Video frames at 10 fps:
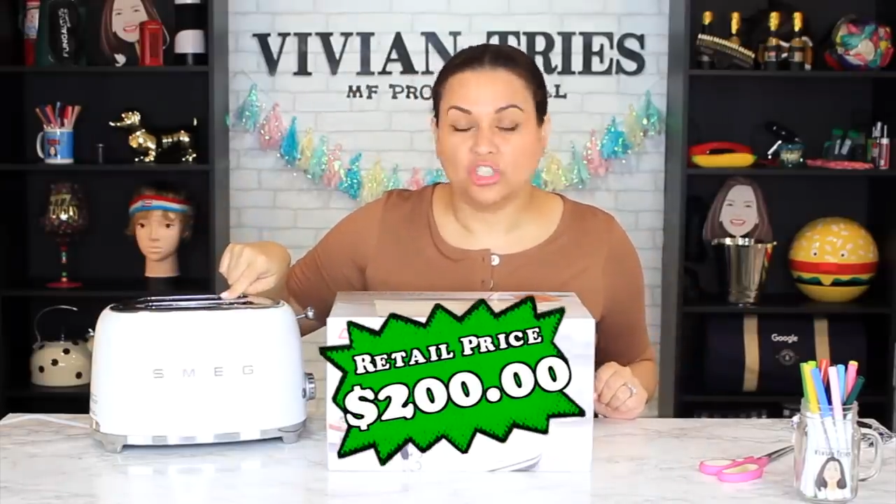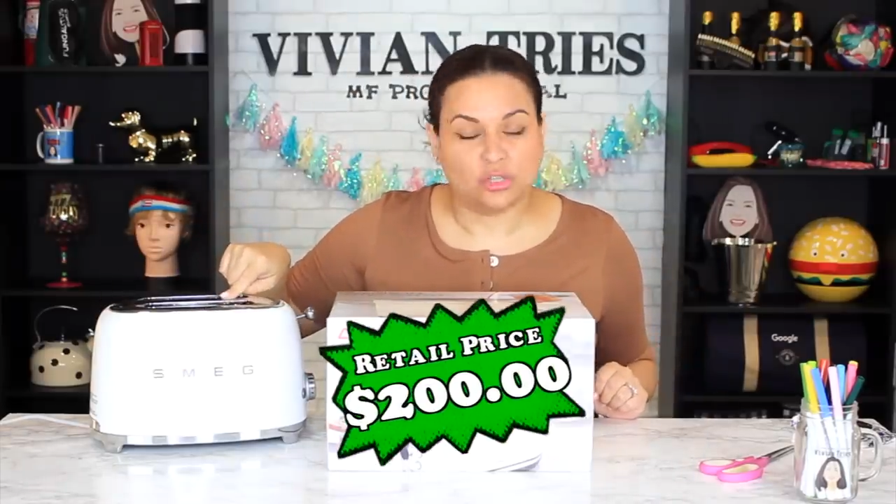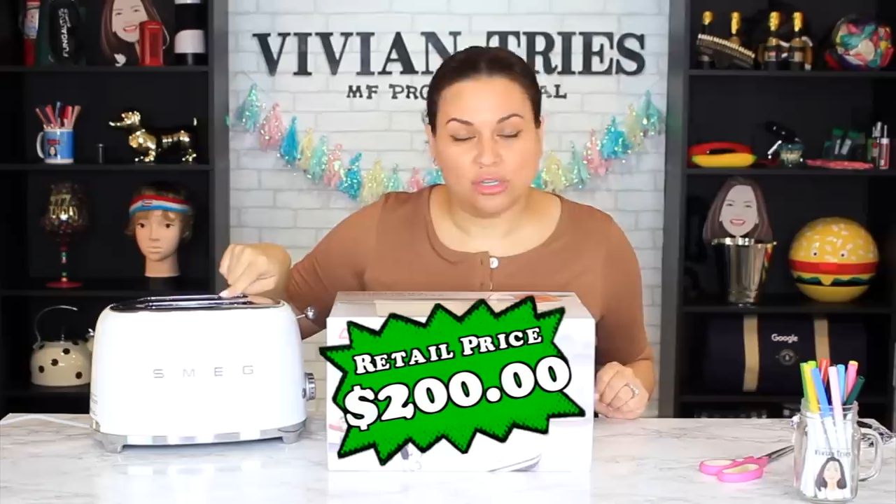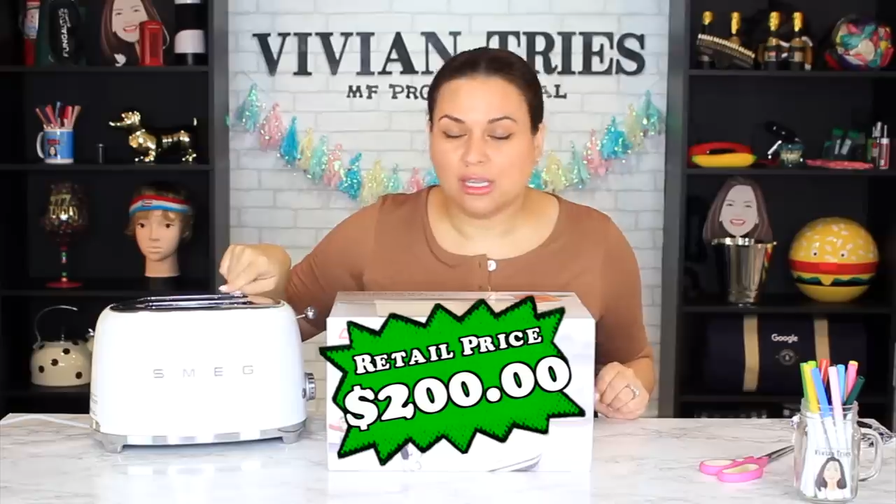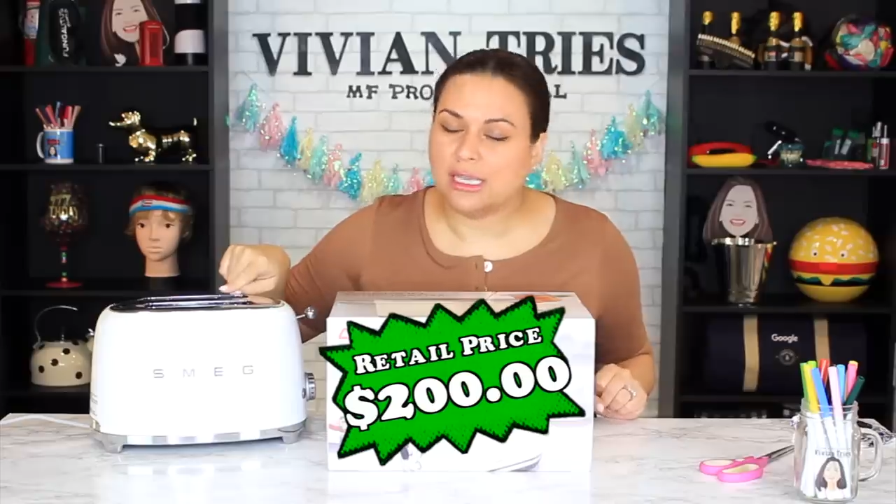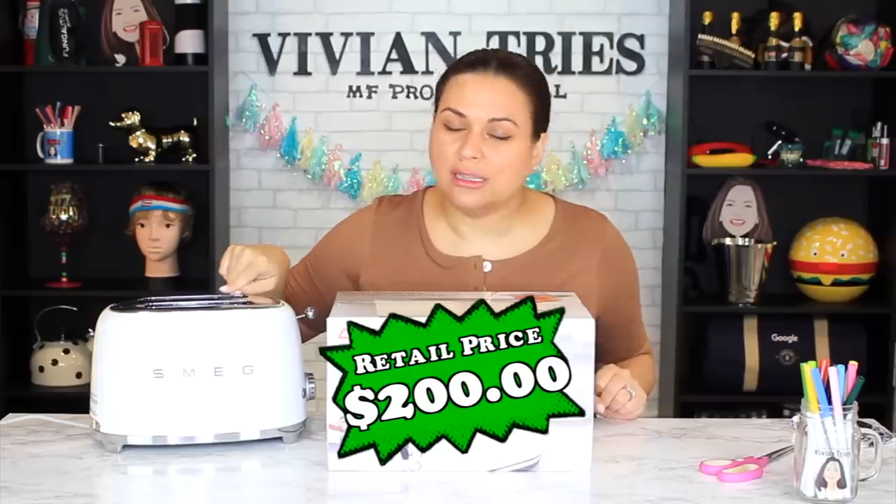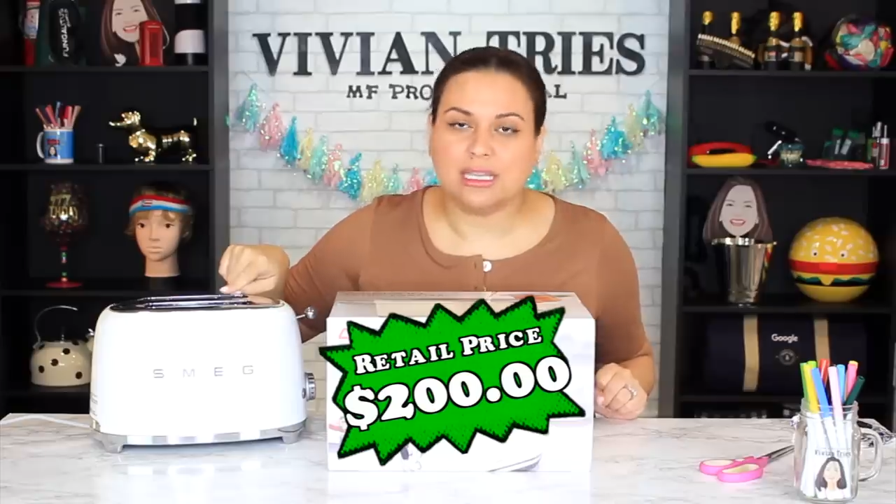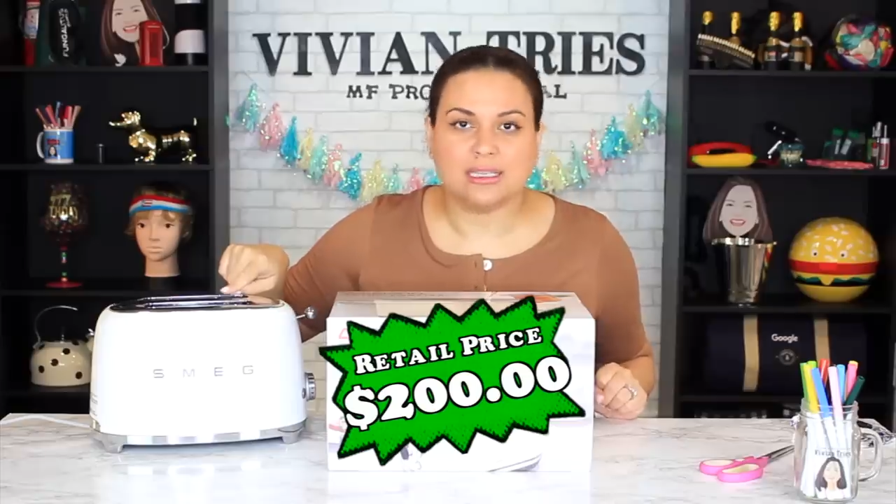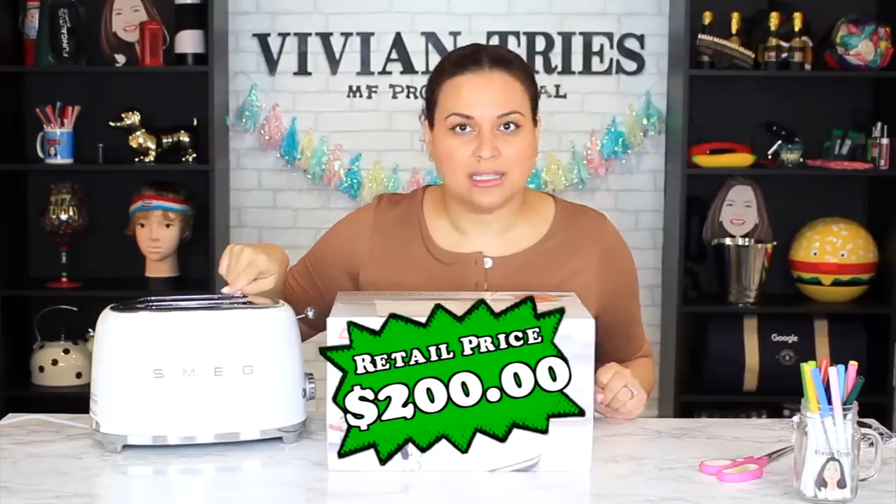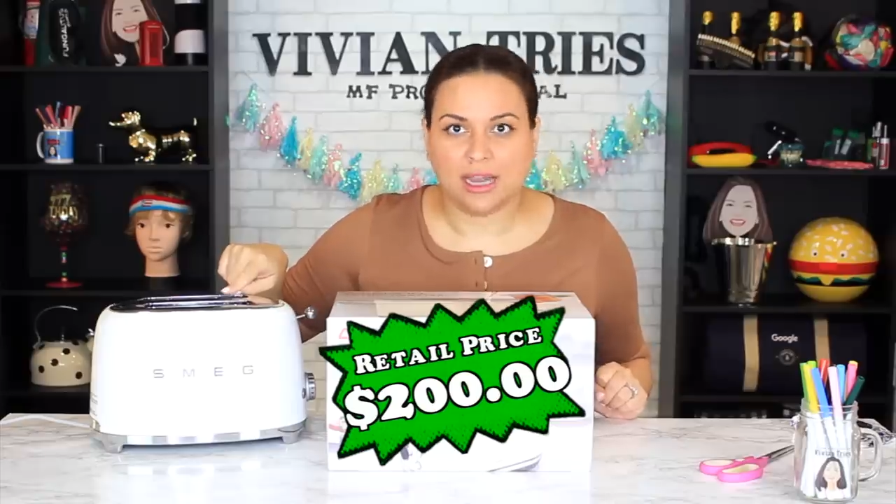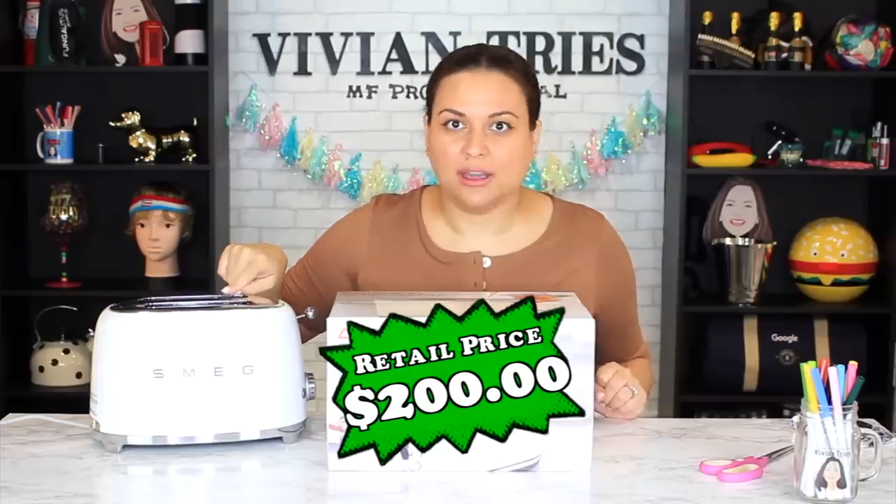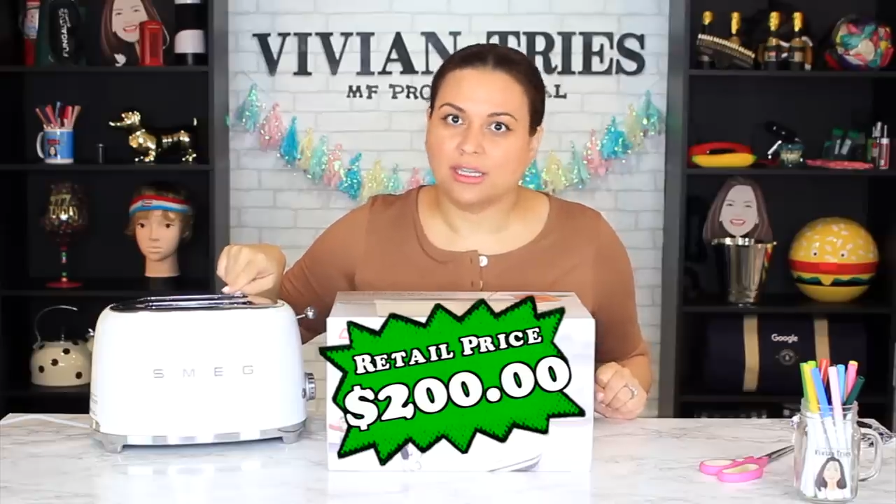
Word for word: So you can get the entire